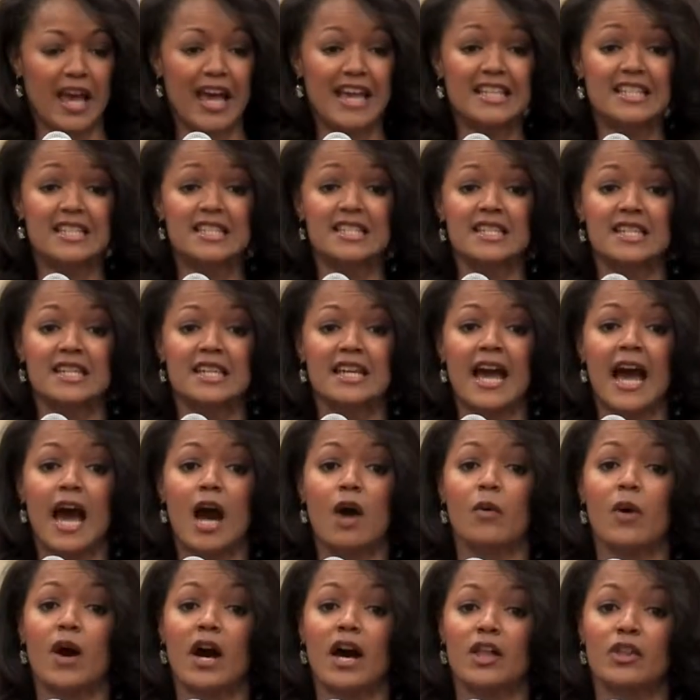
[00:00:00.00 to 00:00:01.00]
and see
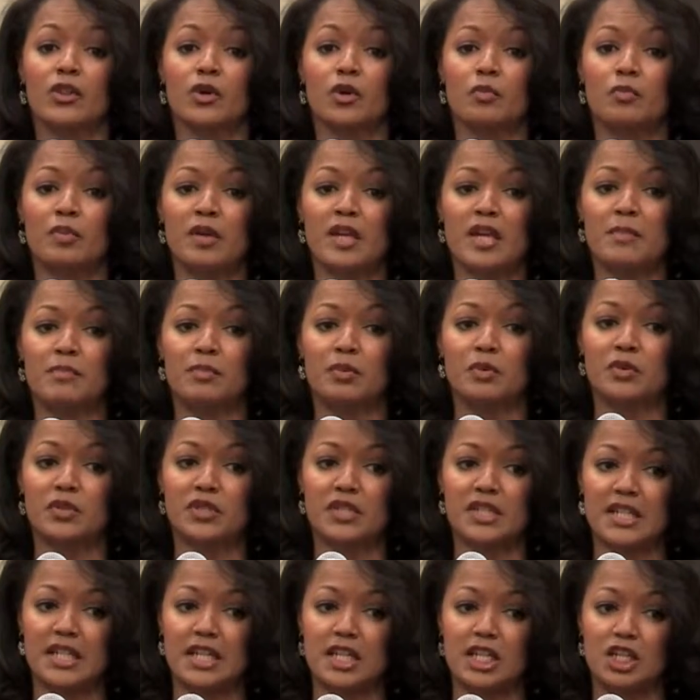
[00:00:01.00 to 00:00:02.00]
how other people
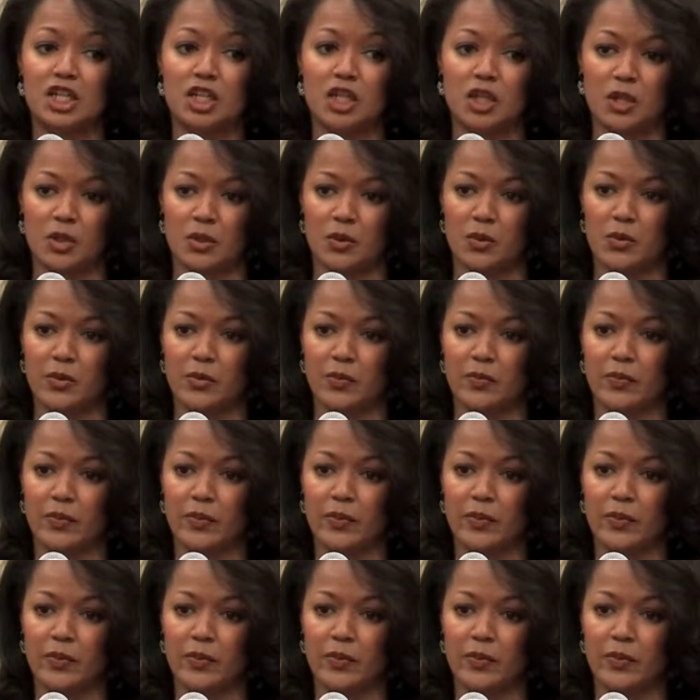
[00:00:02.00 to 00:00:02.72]
see you?